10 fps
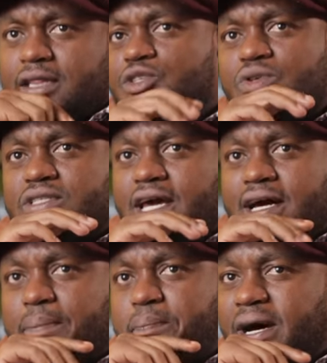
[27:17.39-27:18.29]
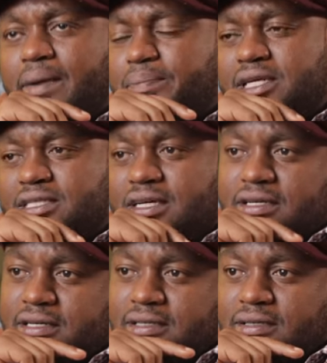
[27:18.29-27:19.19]
This was like a
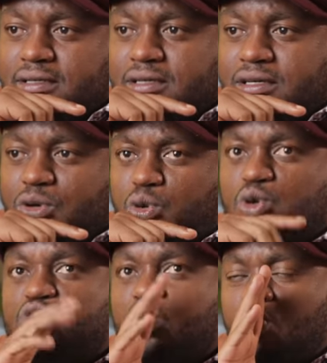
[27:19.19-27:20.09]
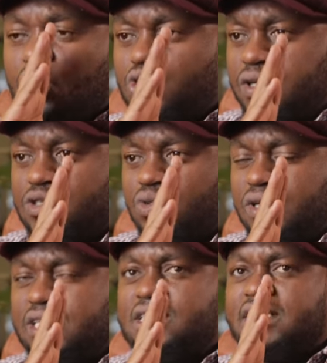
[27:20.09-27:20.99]
paramilitary. Because you go to a
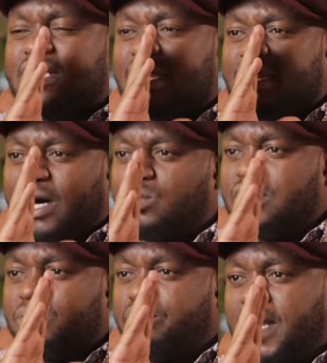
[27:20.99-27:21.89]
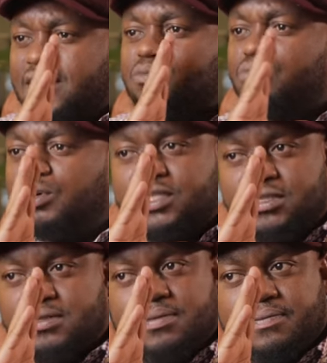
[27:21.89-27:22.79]
school, it has 1,000+
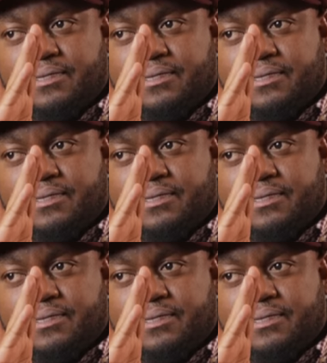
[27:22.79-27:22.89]
boys.